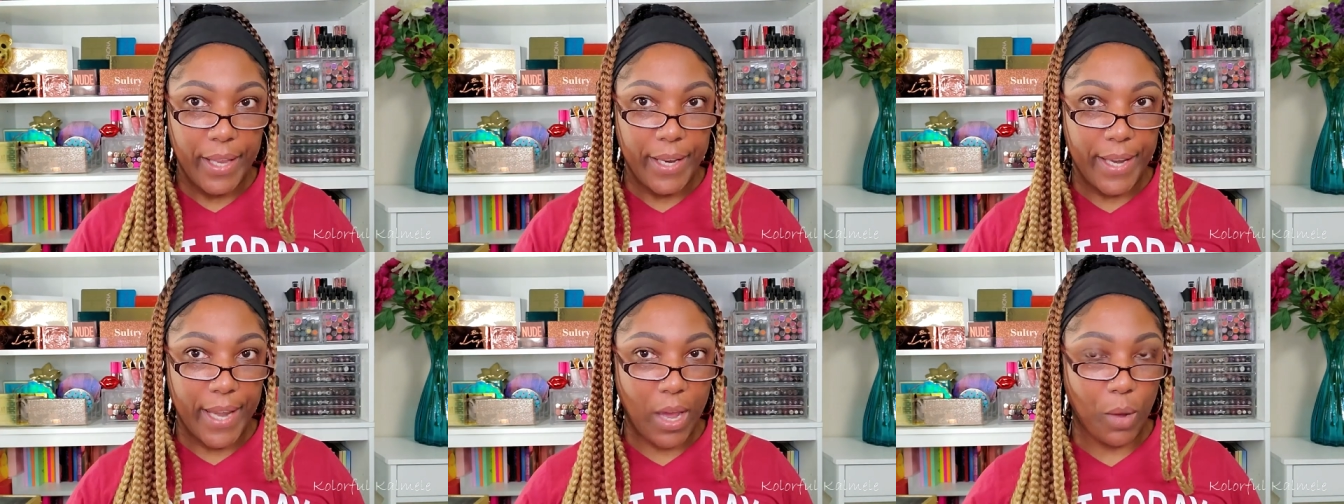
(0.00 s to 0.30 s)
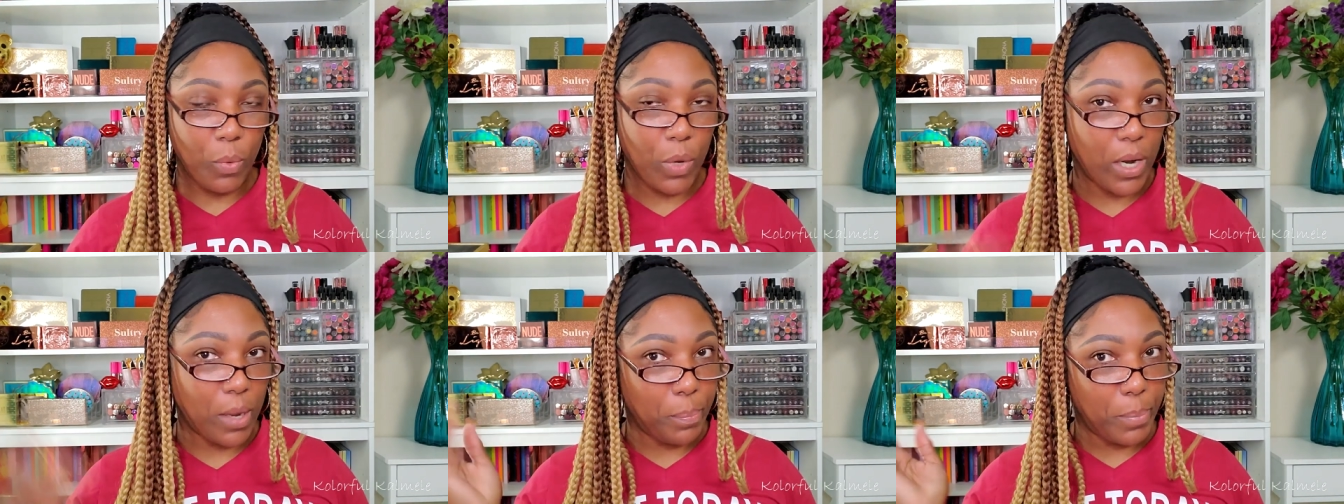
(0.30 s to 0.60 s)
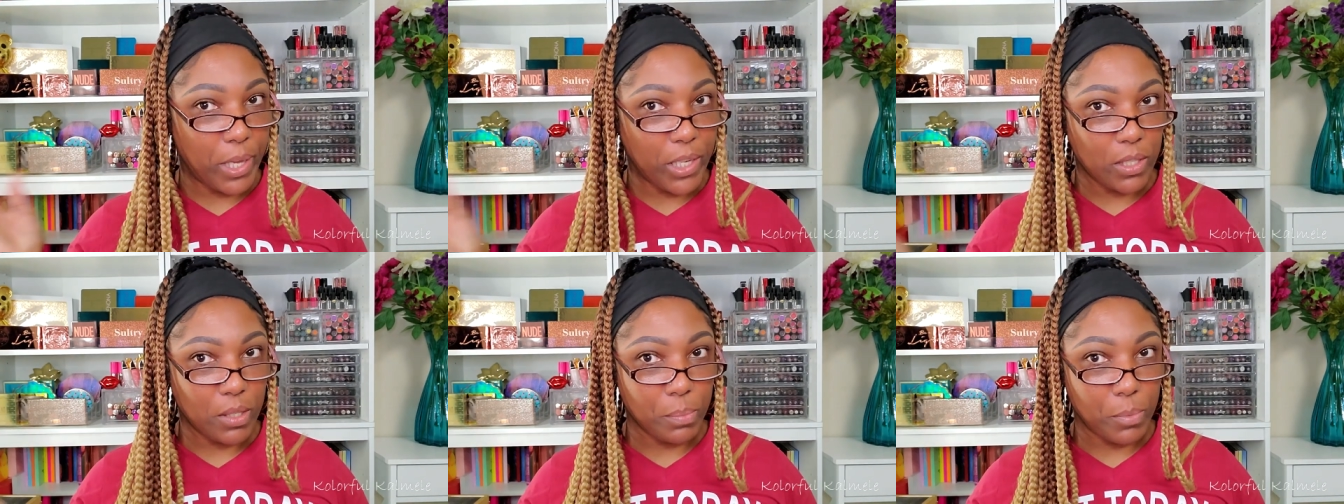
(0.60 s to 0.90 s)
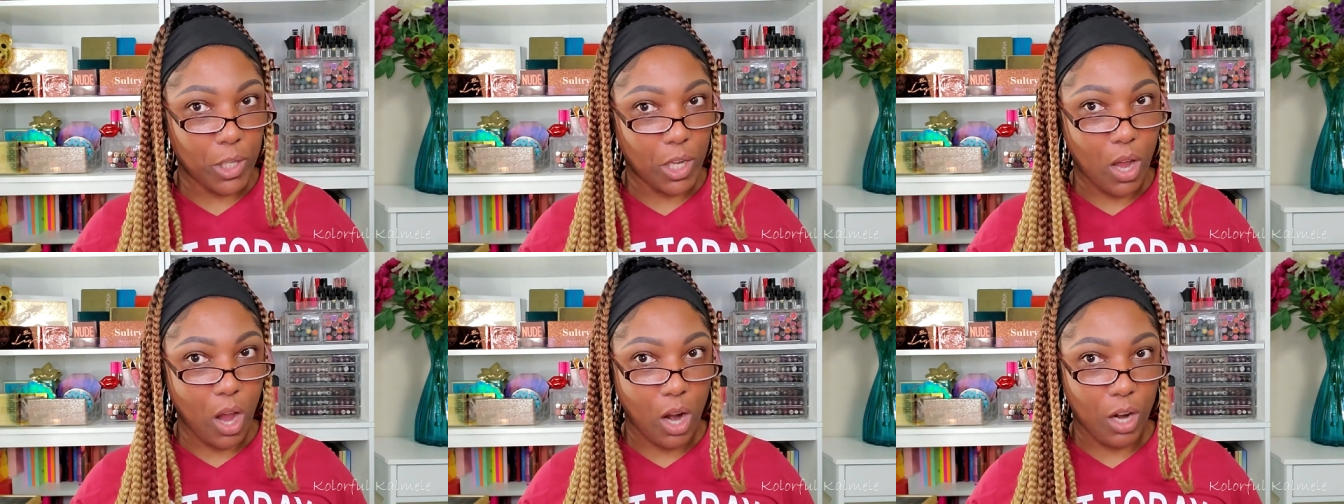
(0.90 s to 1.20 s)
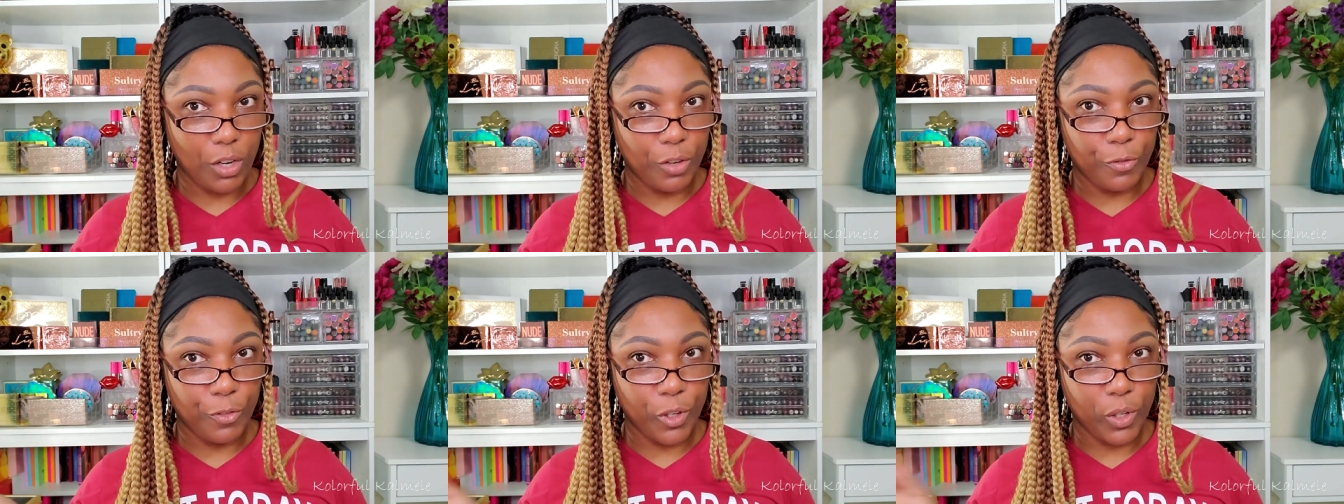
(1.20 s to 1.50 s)
Now, when I picked up the
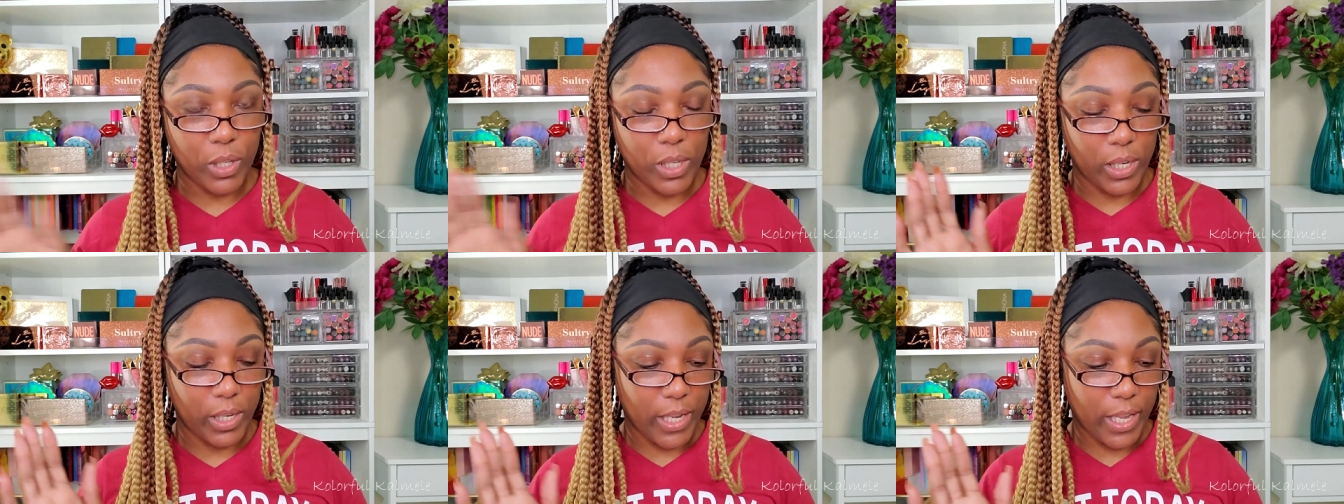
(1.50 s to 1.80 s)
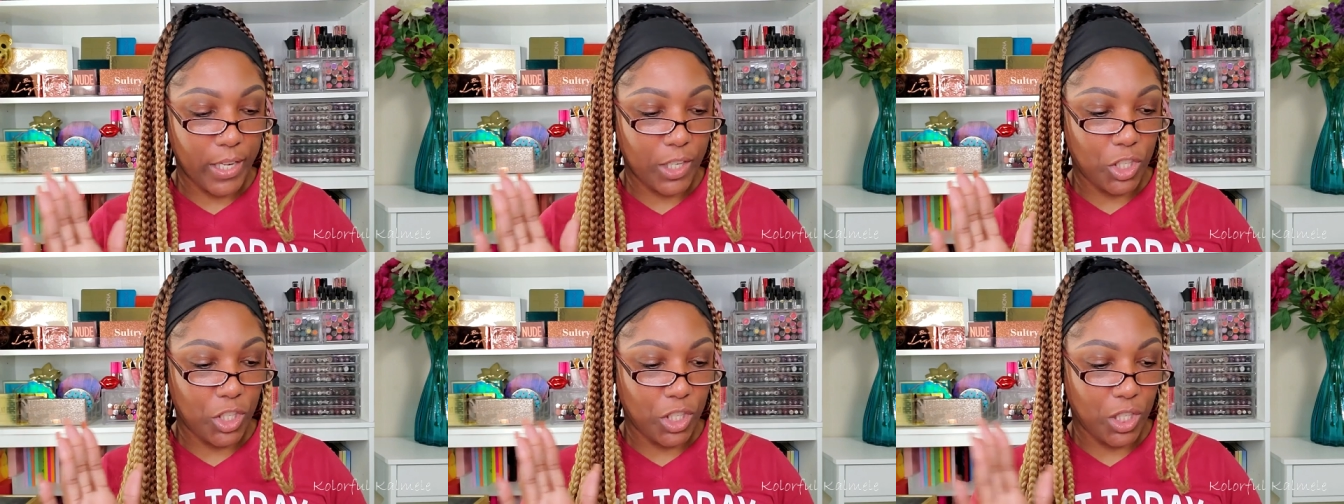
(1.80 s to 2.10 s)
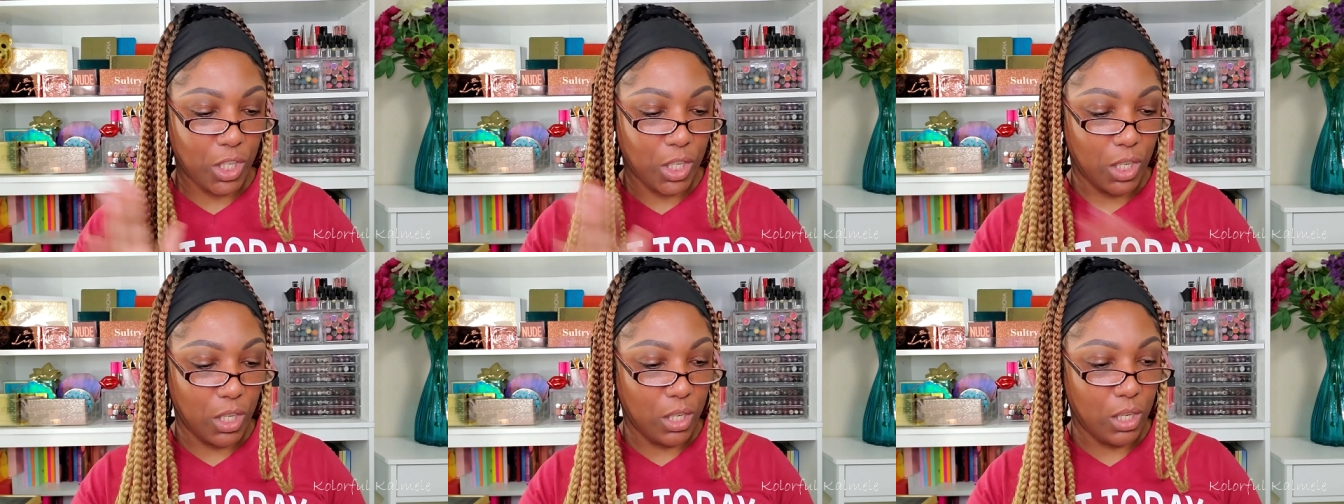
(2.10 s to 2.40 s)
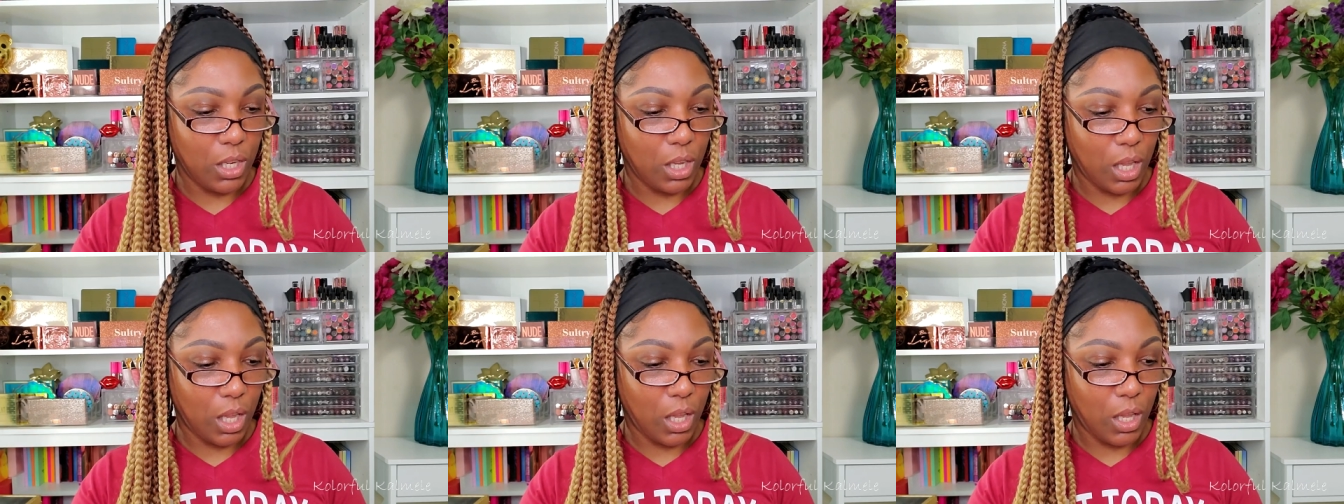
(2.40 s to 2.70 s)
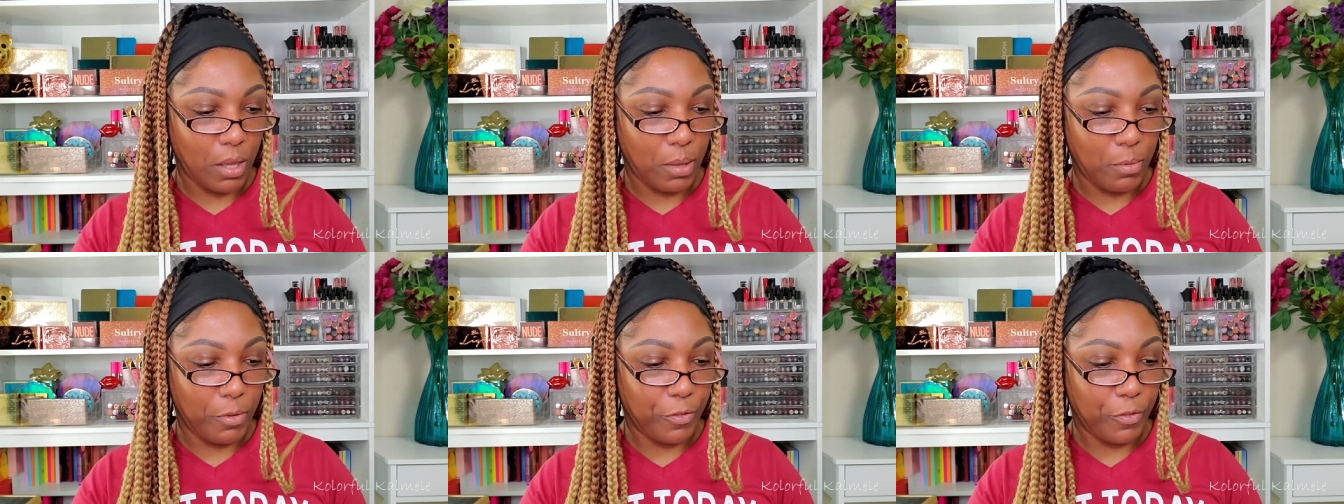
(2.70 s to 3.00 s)
Carnival collection
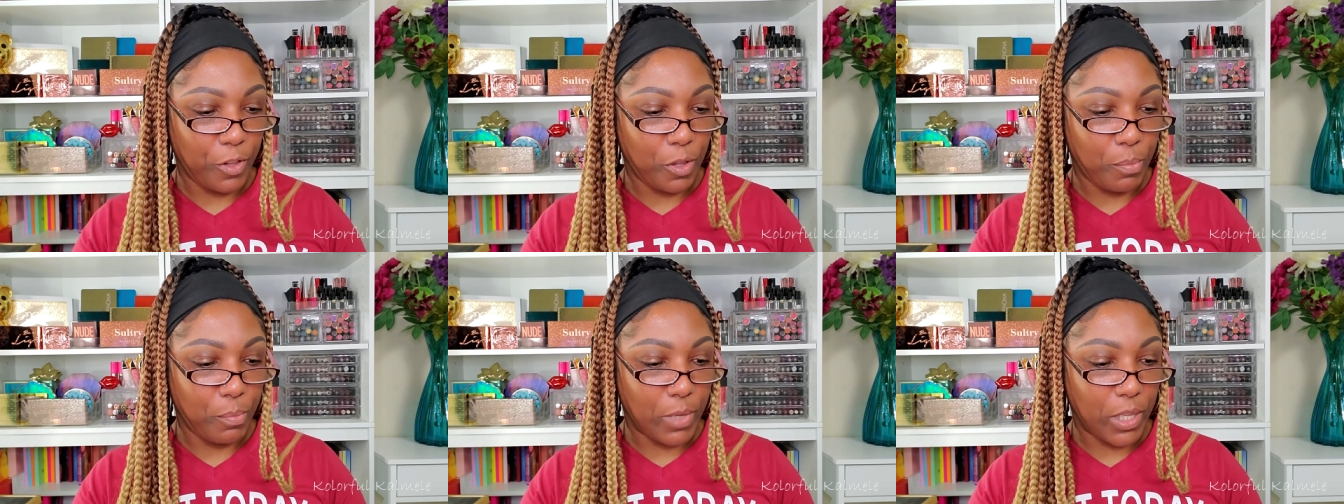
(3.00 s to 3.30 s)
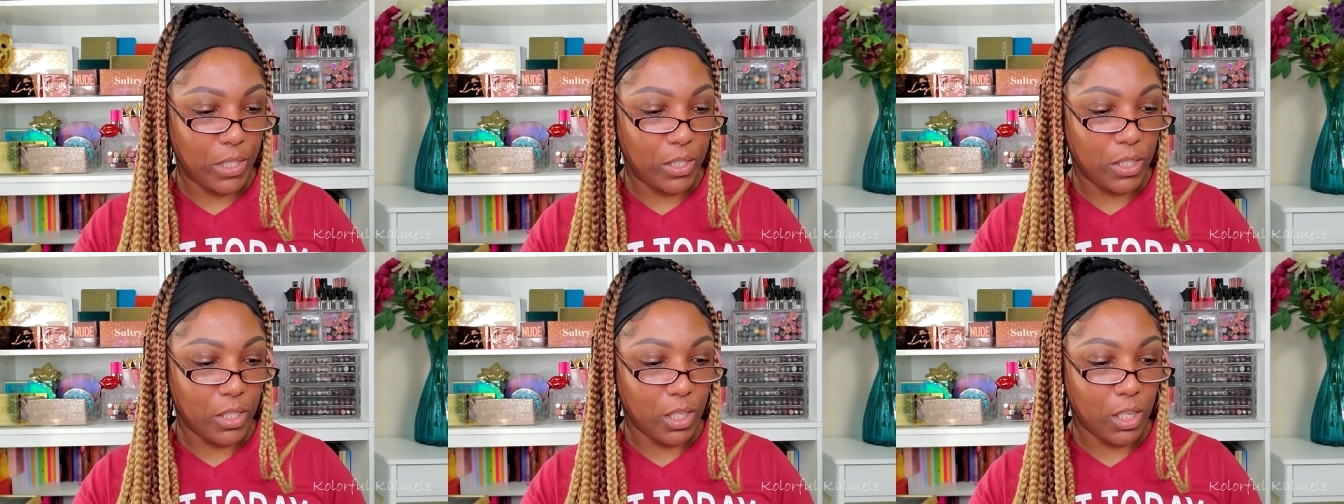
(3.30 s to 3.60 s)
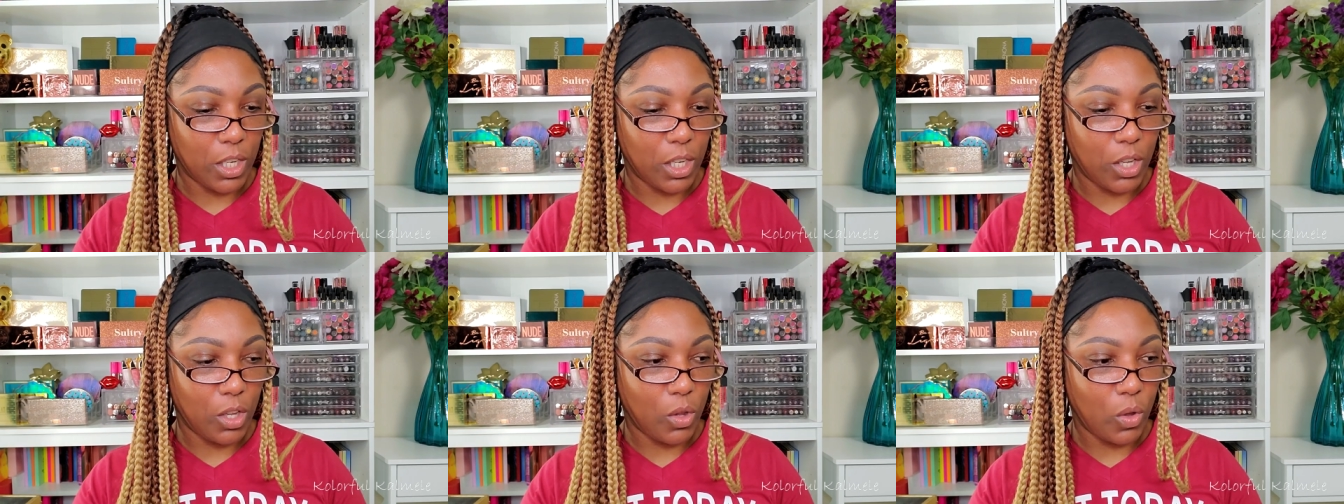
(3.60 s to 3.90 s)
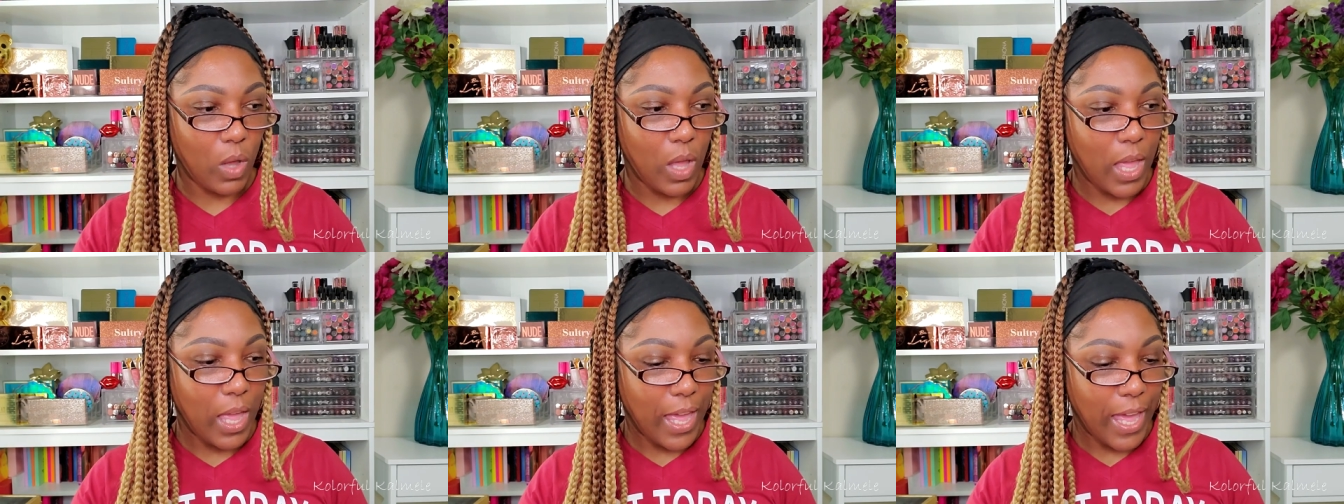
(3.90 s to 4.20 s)
a few months ago,